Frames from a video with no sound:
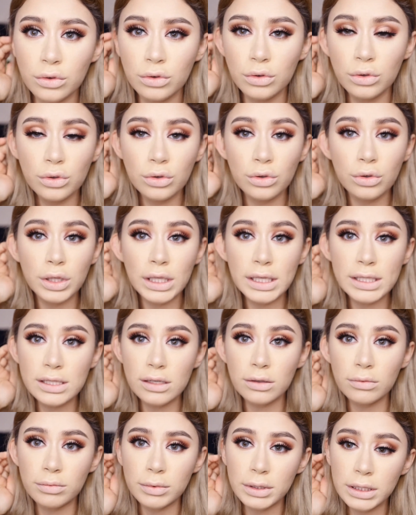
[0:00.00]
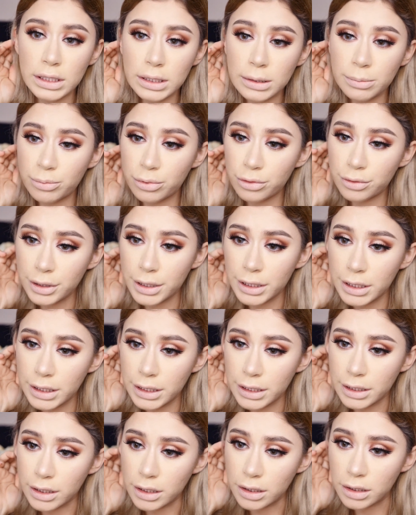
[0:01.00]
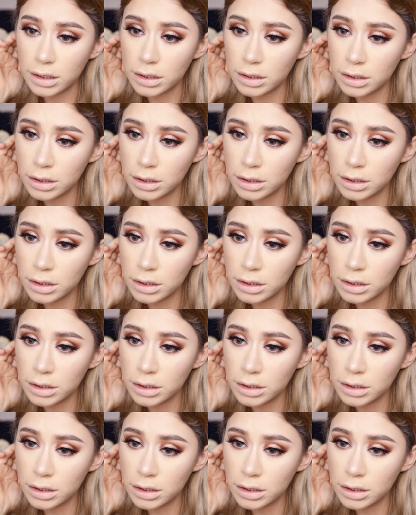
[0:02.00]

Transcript: Ooh, these are really pretty.